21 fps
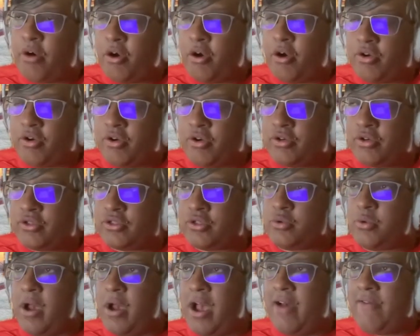partners
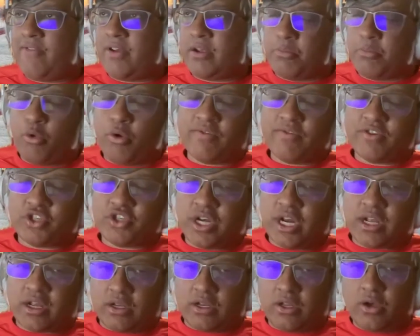who have like more of a
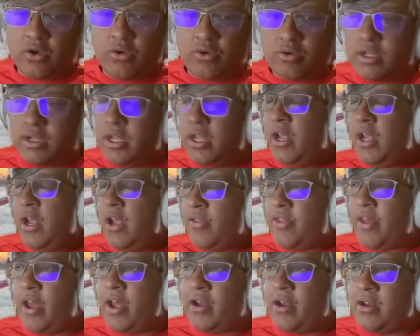genetic load
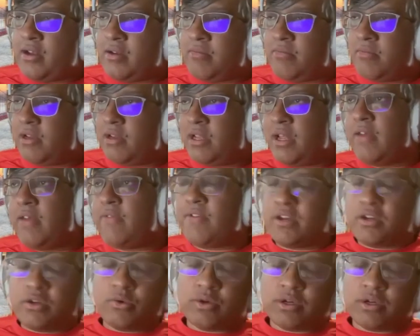that live
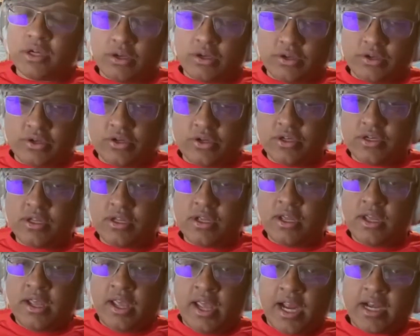into adulthood
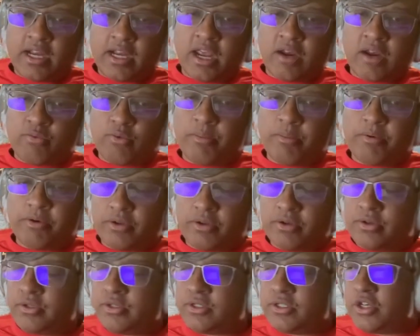and can
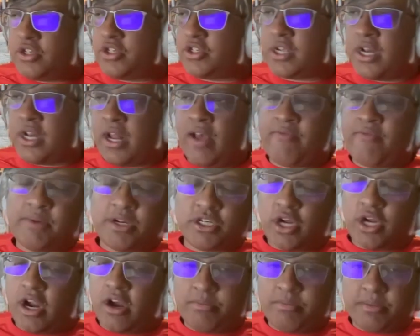reproduce are just going to have much
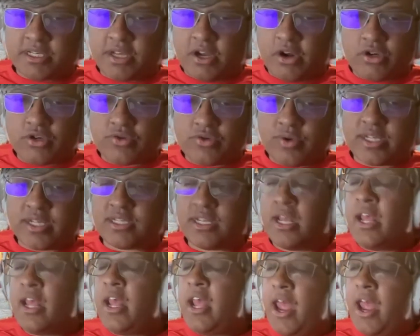higher miscarriage rates,
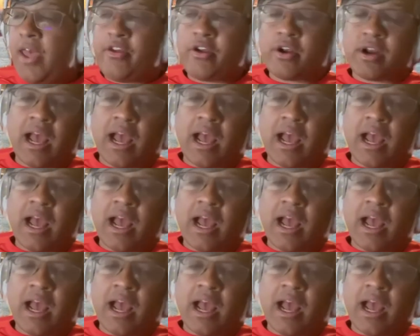and they're